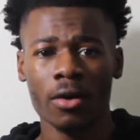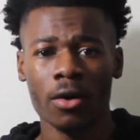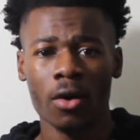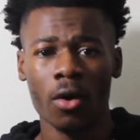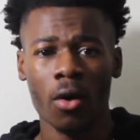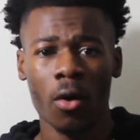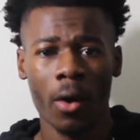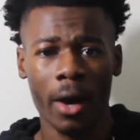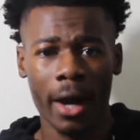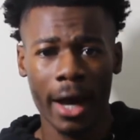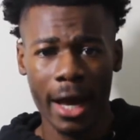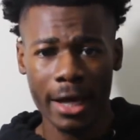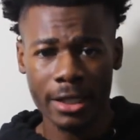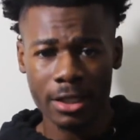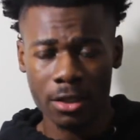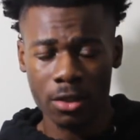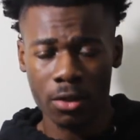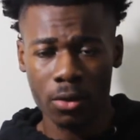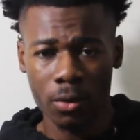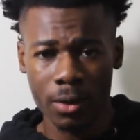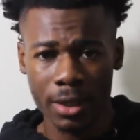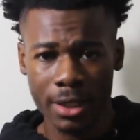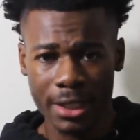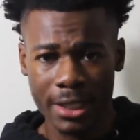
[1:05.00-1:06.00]
or got to
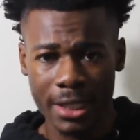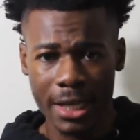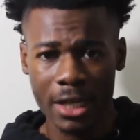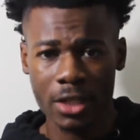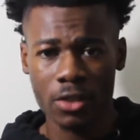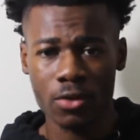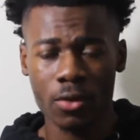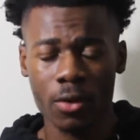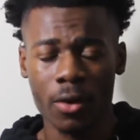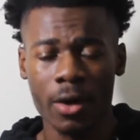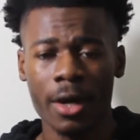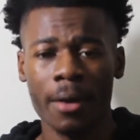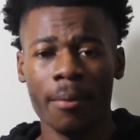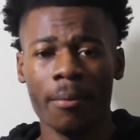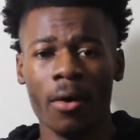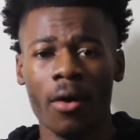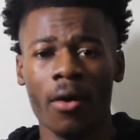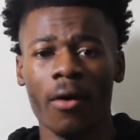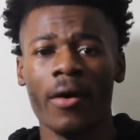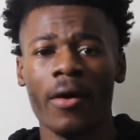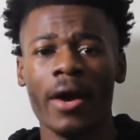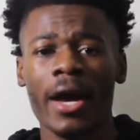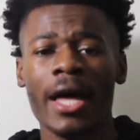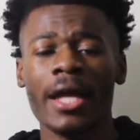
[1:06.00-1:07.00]
do with sexual
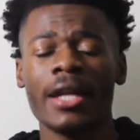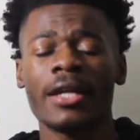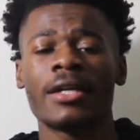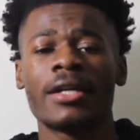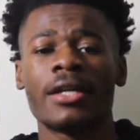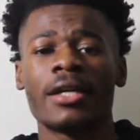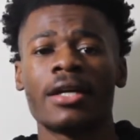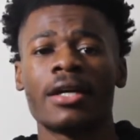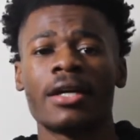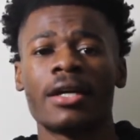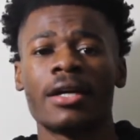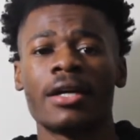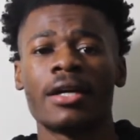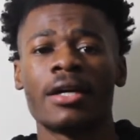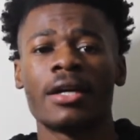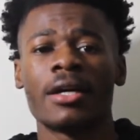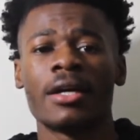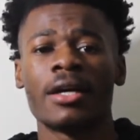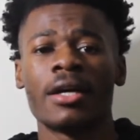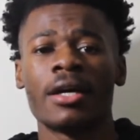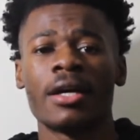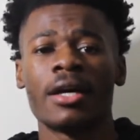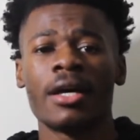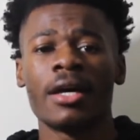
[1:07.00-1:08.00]
immorality
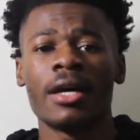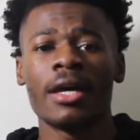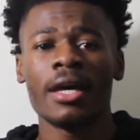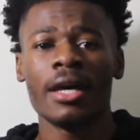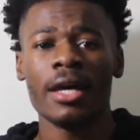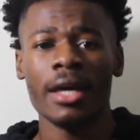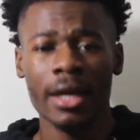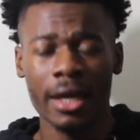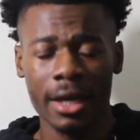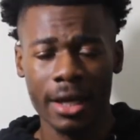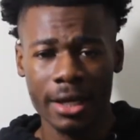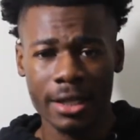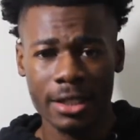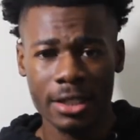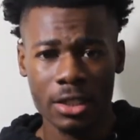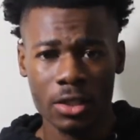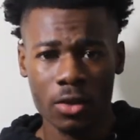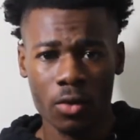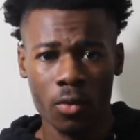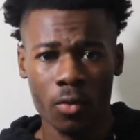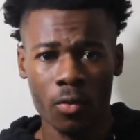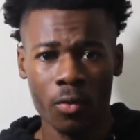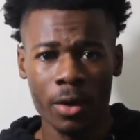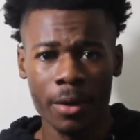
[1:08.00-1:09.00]
is
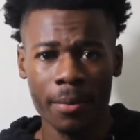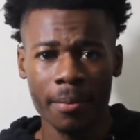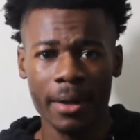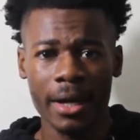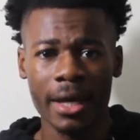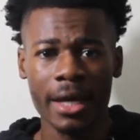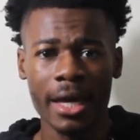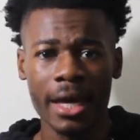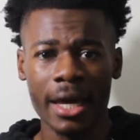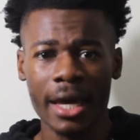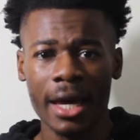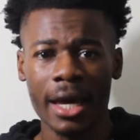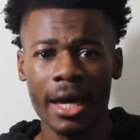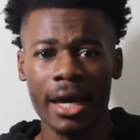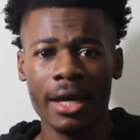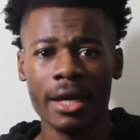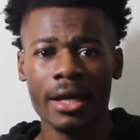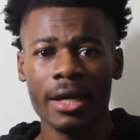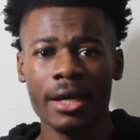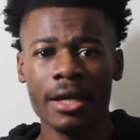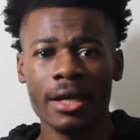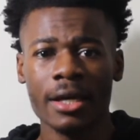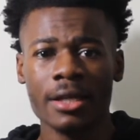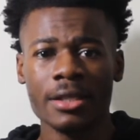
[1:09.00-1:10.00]
we
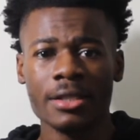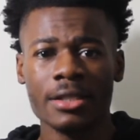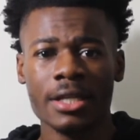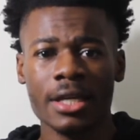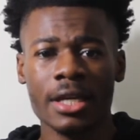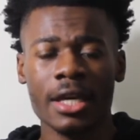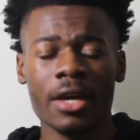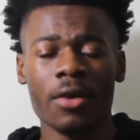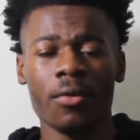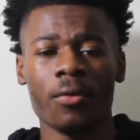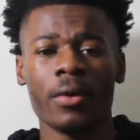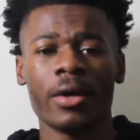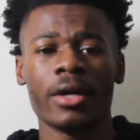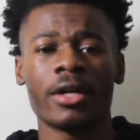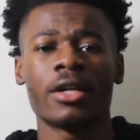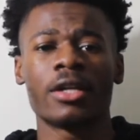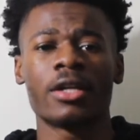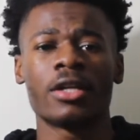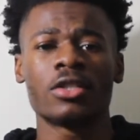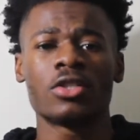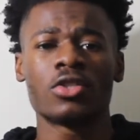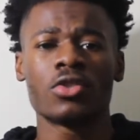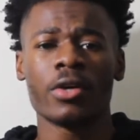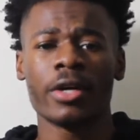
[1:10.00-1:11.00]
begin to get rid of
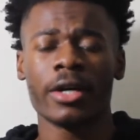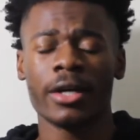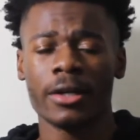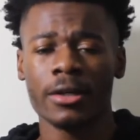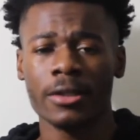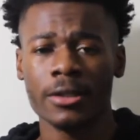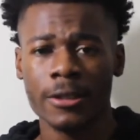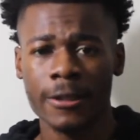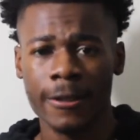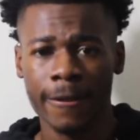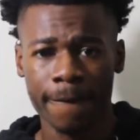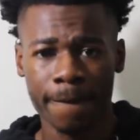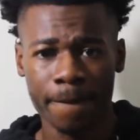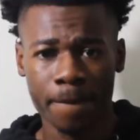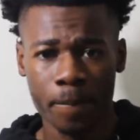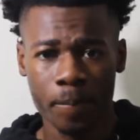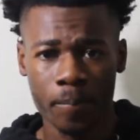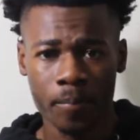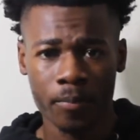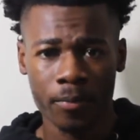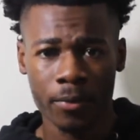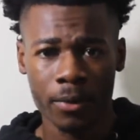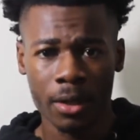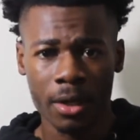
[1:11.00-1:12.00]
the triggers.
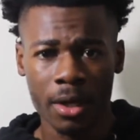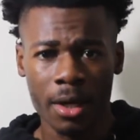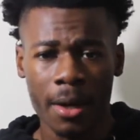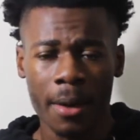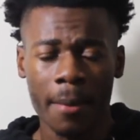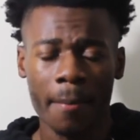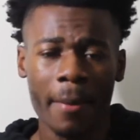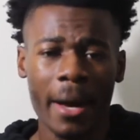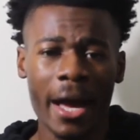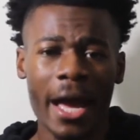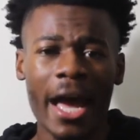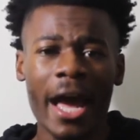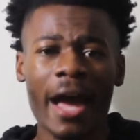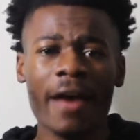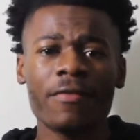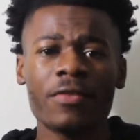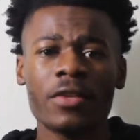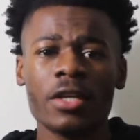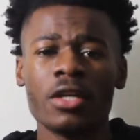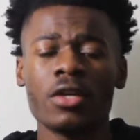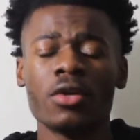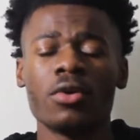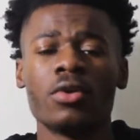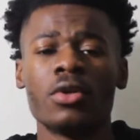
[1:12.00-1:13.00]
But after
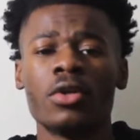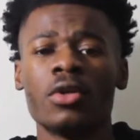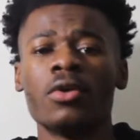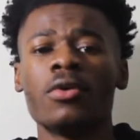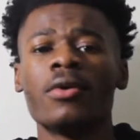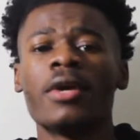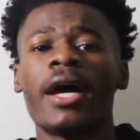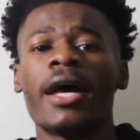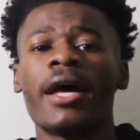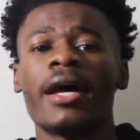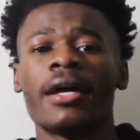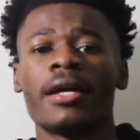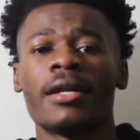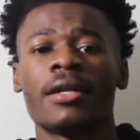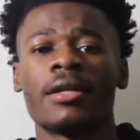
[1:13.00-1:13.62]
you do that,